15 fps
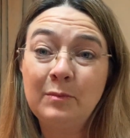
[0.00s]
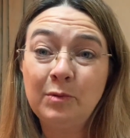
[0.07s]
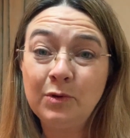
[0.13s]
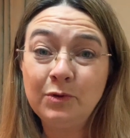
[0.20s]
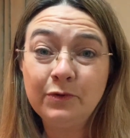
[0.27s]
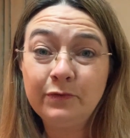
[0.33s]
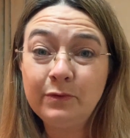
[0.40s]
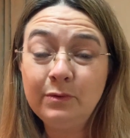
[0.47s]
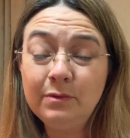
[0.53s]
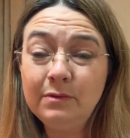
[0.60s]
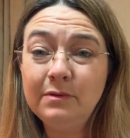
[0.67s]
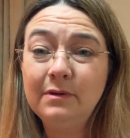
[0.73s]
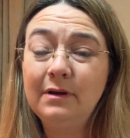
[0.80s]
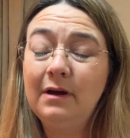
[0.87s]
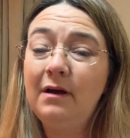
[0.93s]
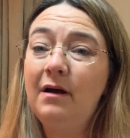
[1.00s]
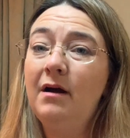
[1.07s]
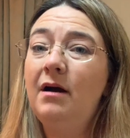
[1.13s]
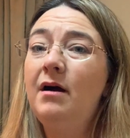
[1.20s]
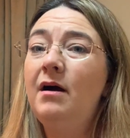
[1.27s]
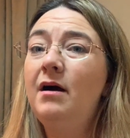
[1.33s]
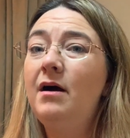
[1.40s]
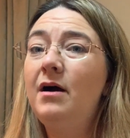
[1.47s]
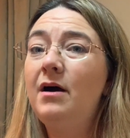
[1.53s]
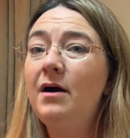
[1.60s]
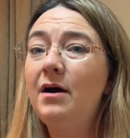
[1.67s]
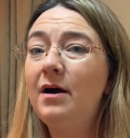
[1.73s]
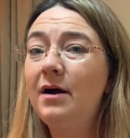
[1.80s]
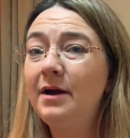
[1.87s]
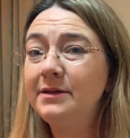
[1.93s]
beautiful.
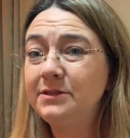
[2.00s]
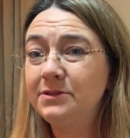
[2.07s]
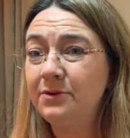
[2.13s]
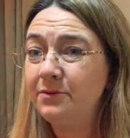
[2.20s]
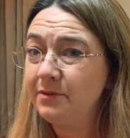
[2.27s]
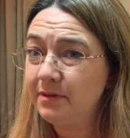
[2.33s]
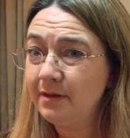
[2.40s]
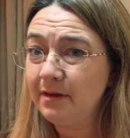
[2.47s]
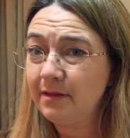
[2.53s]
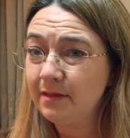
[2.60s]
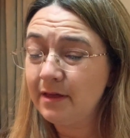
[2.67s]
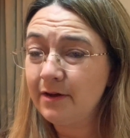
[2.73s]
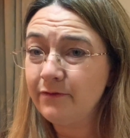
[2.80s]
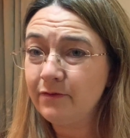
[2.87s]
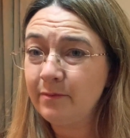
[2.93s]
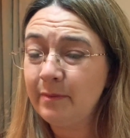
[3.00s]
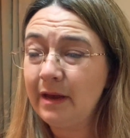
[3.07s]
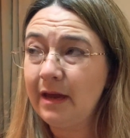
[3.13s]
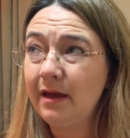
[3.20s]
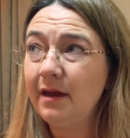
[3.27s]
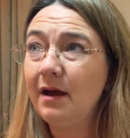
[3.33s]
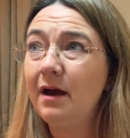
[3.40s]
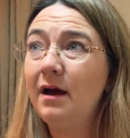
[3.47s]
I don't think they're for me.